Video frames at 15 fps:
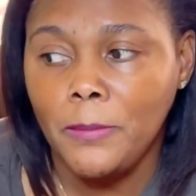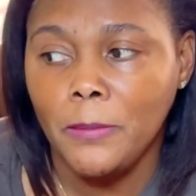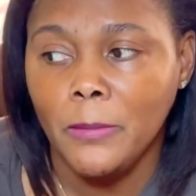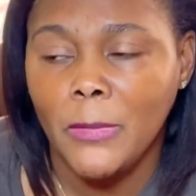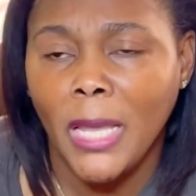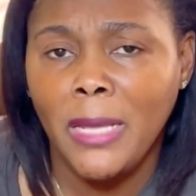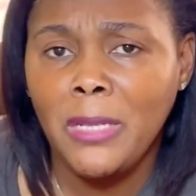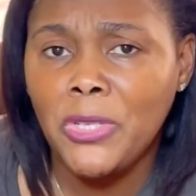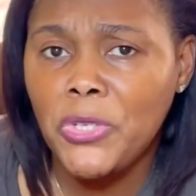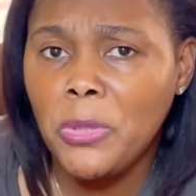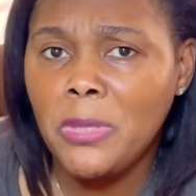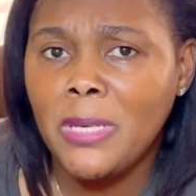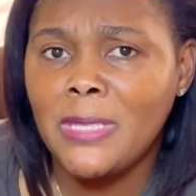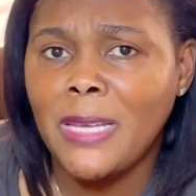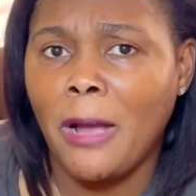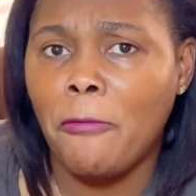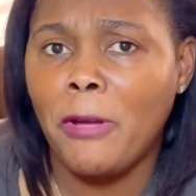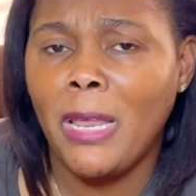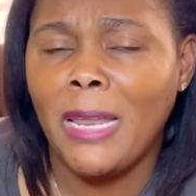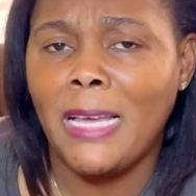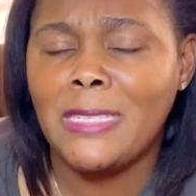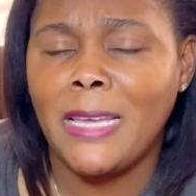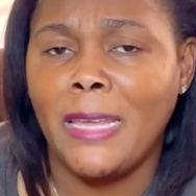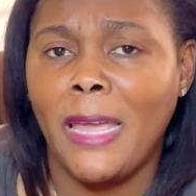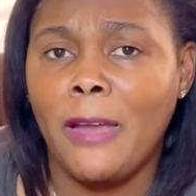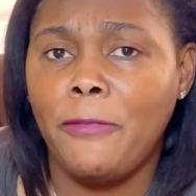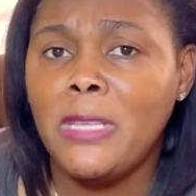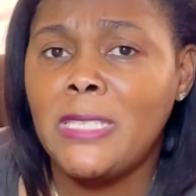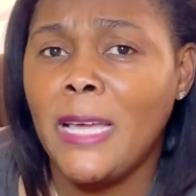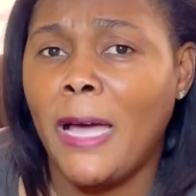And the truth is, I realized that
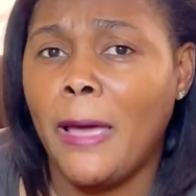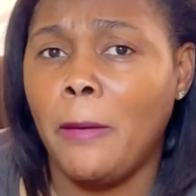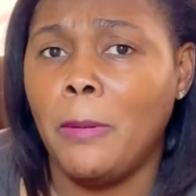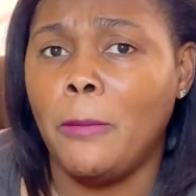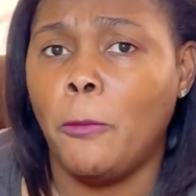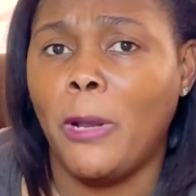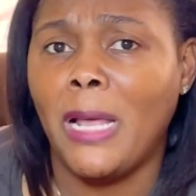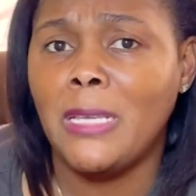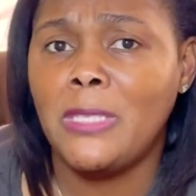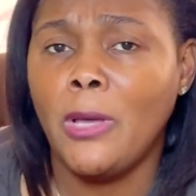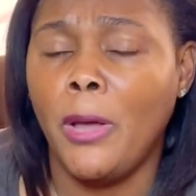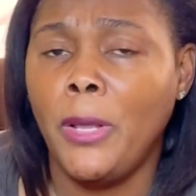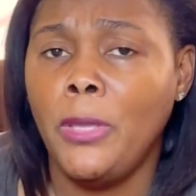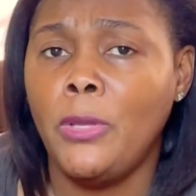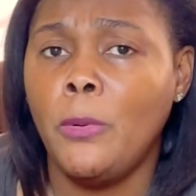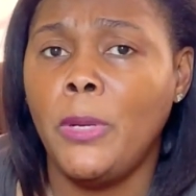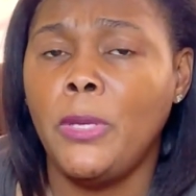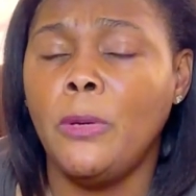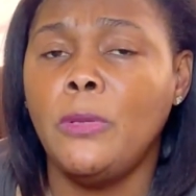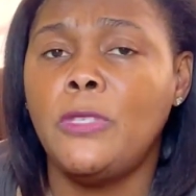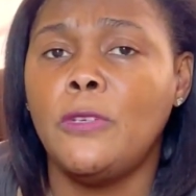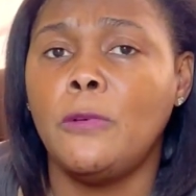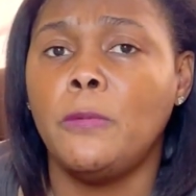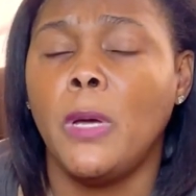every time when I started doing YouTube,